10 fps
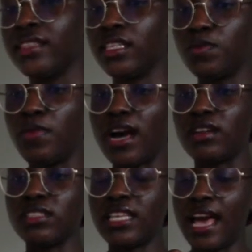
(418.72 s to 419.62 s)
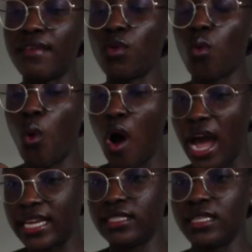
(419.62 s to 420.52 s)
these bottles have
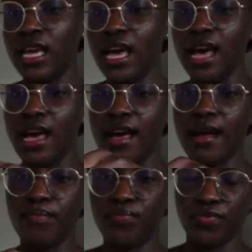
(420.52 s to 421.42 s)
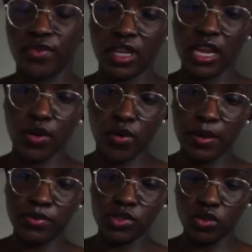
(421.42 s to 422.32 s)
quite a
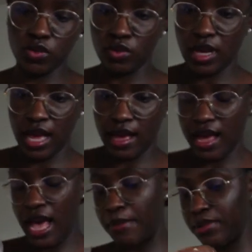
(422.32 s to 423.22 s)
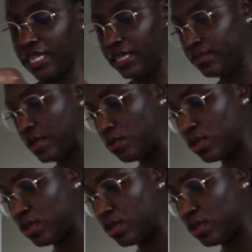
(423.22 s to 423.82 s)
grip, so I believe there will